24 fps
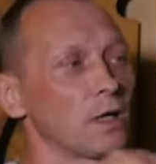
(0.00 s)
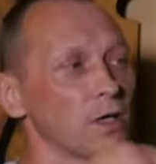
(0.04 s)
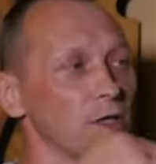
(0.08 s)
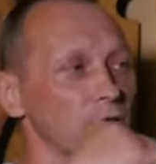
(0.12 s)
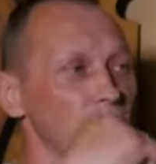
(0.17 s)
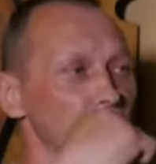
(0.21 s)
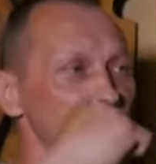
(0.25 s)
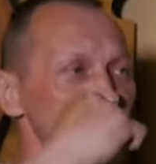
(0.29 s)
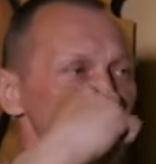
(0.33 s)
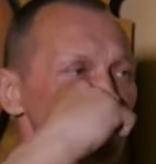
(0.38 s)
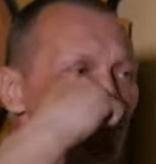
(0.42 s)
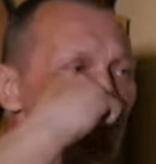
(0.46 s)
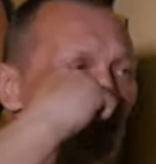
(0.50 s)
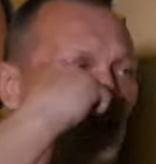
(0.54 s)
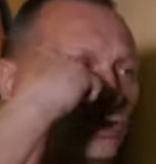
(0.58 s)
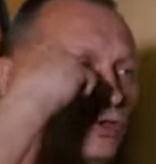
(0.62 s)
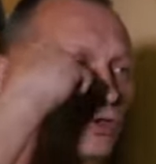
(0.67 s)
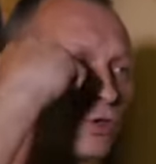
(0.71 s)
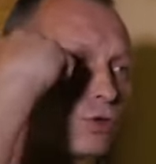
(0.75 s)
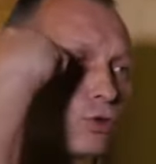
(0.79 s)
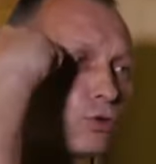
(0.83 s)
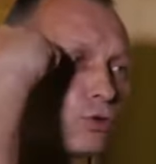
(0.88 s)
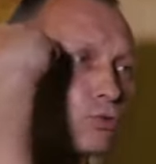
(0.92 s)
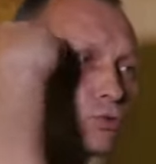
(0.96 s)
If you
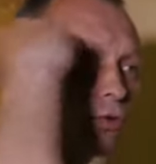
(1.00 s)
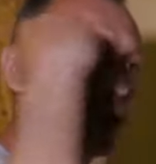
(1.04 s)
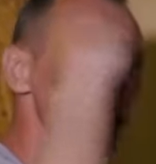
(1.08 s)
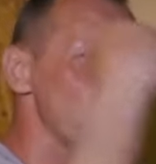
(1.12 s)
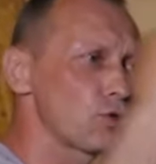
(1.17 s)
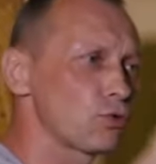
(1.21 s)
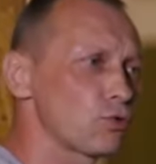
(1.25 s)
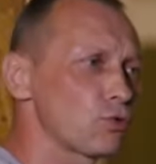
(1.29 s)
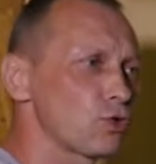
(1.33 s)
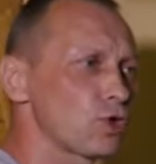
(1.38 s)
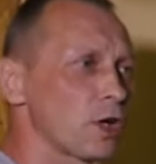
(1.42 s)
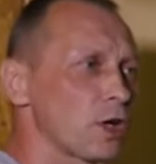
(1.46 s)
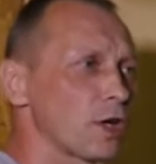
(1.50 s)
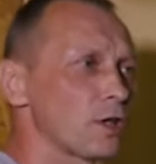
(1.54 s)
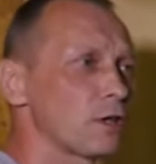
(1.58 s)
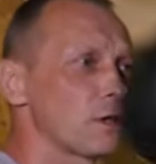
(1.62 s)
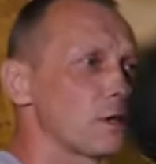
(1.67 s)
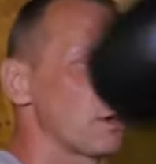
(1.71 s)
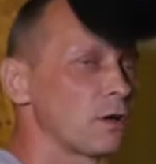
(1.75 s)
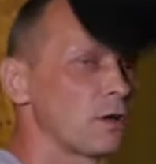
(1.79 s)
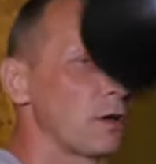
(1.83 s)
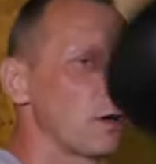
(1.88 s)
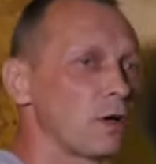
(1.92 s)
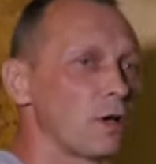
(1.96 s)
can knock it there,
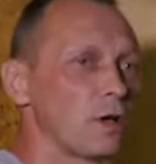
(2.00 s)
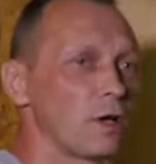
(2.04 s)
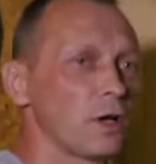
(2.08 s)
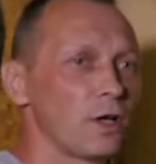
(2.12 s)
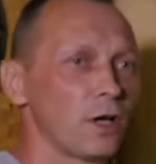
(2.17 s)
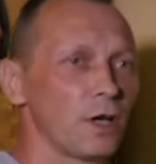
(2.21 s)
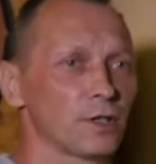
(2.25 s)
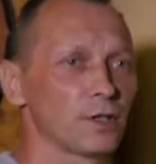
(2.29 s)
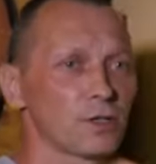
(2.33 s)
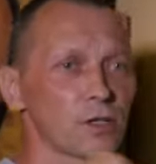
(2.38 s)
this is